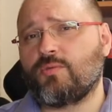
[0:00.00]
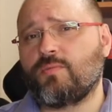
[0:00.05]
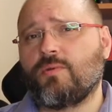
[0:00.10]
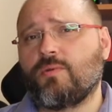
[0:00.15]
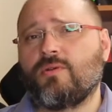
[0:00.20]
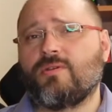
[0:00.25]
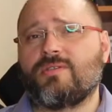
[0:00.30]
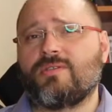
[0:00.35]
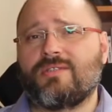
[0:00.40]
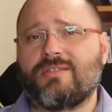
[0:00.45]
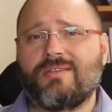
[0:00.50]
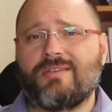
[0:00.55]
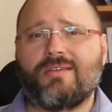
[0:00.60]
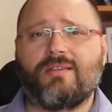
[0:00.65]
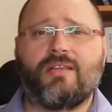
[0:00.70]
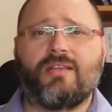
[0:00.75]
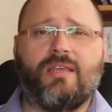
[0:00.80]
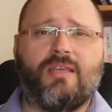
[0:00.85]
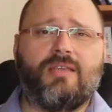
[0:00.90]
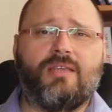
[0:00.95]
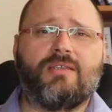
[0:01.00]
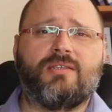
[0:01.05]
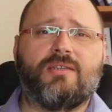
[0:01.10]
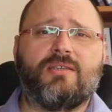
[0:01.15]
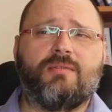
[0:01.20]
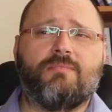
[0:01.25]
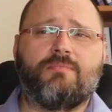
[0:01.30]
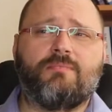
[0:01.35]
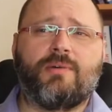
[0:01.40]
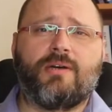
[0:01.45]
Because still he is
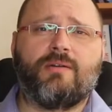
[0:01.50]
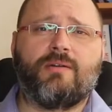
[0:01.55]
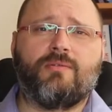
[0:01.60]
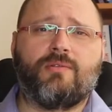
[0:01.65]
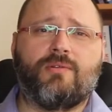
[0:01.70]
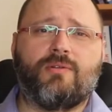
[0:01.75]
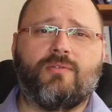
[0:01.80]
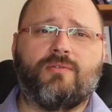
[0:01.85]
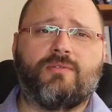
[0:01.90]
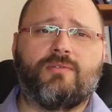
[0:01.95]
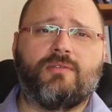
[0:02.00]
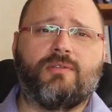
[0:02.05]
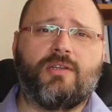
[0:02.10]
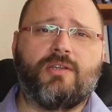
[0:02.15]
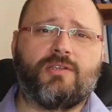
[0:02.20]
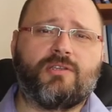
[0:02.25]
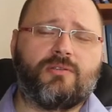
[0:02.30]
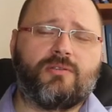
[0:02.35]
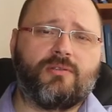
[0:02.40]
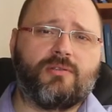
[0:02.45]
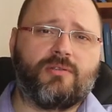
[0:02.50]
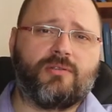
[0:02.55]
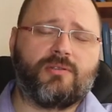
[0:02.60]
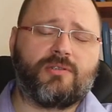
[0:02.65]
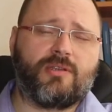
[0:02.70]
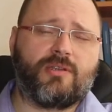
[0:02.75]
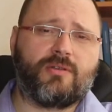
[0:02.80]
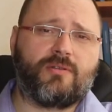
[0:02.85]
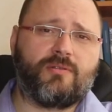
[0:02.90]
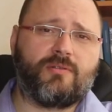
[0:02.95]
in power of the National
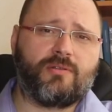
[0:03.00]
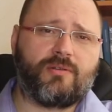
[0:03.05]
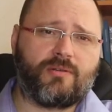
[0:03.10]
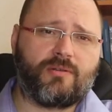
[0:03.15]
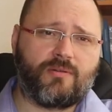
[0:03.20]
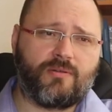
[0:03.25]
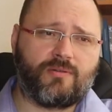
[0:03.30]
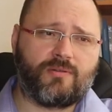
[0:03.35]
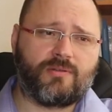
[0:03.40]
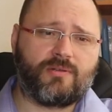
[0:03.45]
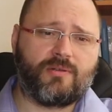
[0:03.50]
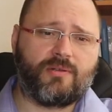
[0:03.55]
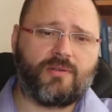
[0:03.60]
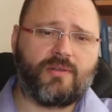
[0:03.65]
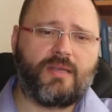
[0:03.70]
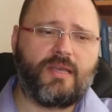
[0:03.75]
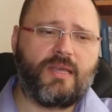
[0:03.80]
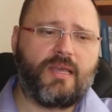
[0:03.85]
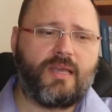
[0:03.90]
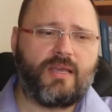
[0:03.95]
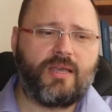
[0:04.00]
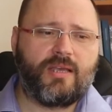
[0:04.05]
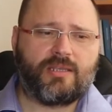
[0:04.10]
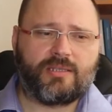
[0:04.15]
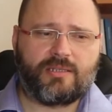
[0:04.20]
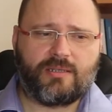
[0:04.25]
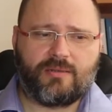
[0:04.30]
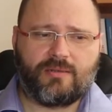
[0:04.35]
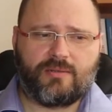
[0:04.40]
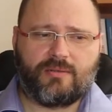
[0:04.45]
Security Council.
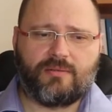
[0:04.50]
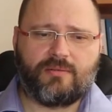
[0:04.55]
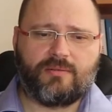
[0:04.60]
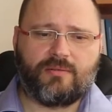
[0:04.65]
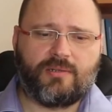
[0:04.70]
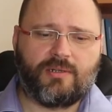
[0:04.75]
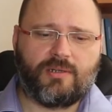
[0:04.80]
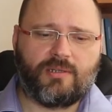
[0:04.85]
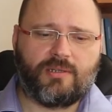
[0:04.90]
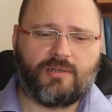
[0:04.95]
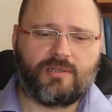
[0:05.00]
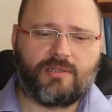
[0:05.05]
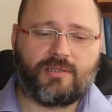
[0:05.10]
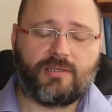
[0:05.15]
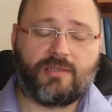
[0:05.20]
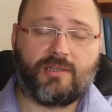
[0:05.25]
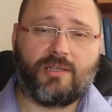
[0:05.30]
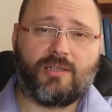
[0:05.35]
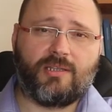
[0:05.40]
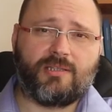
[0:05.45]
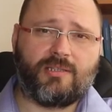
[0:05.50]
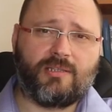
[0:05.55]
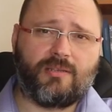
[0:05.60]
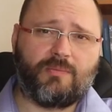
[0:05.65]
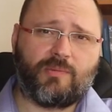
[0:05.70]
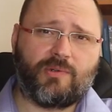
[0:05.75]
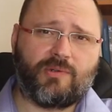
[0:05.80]
So still he's in the